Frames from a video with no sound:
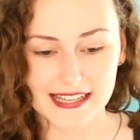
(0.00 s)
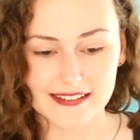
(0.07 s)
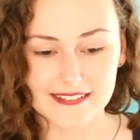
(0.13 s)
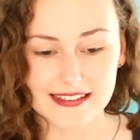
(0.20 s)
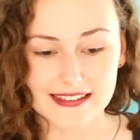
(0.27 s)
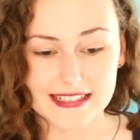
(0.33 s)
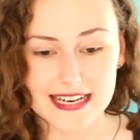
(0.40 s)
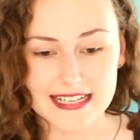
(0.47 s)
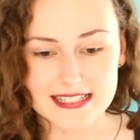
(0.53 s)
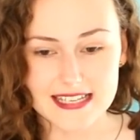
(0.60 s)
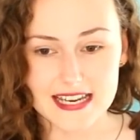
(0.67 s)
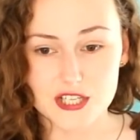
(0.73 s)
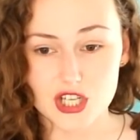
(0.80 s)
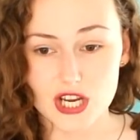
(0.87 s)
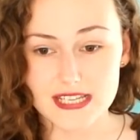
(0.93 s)
And then the next
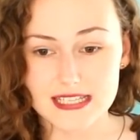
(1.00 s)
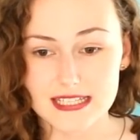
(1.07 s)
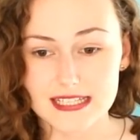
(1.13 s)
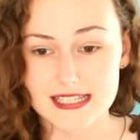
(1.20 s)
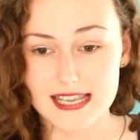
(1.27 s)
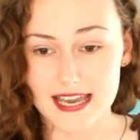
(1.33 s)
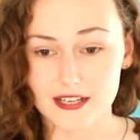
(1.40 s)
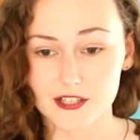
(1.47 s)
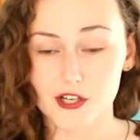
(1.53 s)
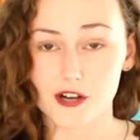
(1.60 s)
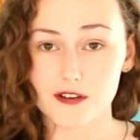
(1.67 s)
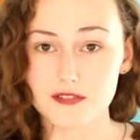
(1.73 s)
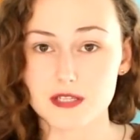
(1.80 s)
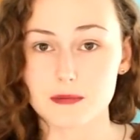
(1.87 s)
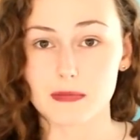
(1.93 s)
day, Jason is headed
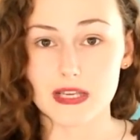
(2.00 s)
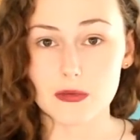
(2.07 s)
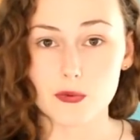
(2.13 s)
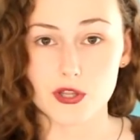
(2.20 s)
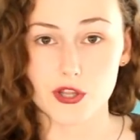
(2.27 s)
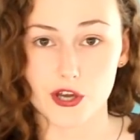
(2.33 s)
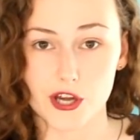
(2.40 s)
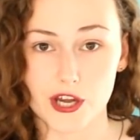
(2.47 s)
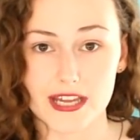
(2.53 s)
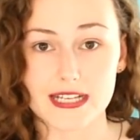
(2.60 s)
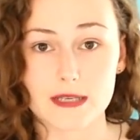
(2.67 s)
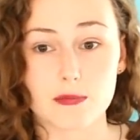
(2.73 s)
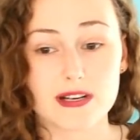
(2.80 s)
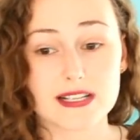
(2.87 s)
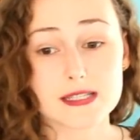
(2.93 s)
off to meet with her, and
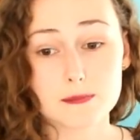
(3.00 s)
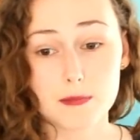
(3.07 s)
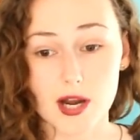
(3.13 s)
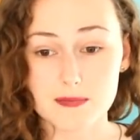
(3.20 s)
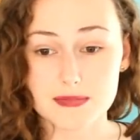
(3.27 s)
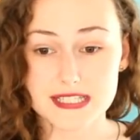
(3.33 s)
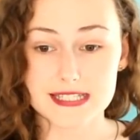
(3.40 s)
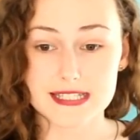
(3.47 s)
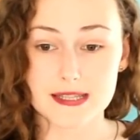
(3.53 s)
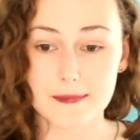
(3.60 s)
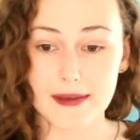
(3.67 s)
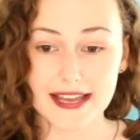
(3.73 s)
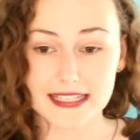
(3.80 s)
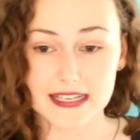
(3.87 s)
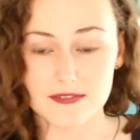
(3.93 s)
he brings Mopsus the
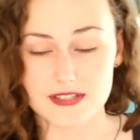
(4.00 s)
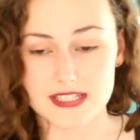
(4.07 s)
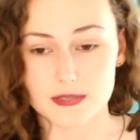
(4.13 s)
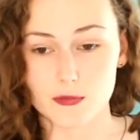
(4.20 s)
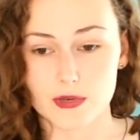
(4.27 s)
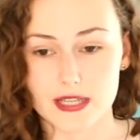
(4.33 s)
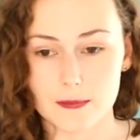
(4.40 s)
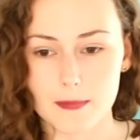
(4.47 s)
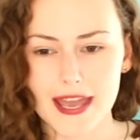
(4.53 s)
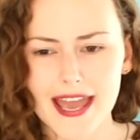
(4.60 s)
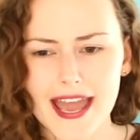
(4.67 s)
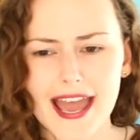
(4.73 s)
Magnificent with him.